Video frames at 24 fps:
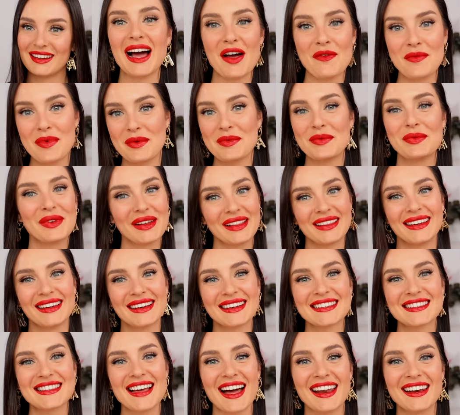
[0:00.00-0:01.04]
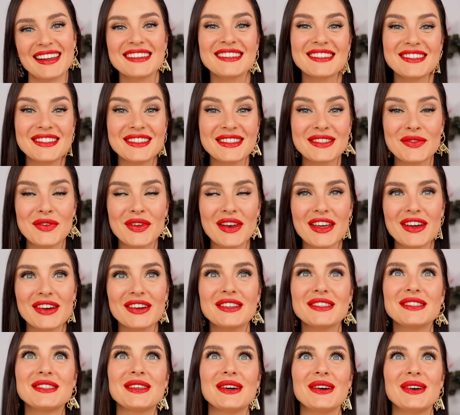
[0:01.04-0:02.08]
I've been really excited to this video,
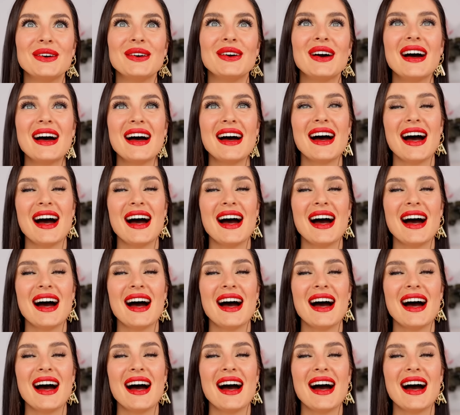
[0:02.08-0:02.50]
so